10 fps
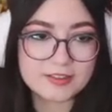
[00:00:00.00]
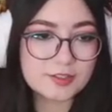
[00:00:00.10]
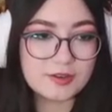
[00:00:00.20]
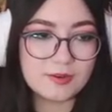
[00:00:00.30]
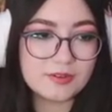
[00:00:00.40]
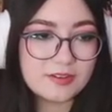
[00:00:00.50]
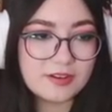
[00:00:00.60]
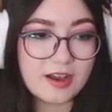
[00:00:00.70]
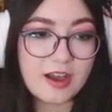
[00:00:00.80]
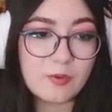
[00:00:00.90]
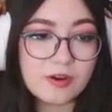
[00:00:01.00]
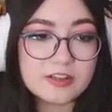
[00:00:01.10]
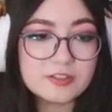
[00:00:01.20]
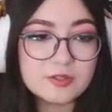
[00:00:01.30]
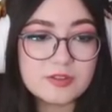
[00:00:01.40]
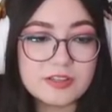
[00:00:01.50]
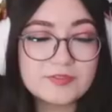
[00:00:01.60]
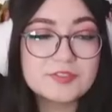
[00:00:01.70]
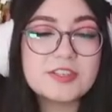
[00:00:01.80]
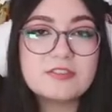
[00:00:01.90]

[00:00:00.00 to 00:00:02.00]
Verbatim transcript: So I want to do cliffs in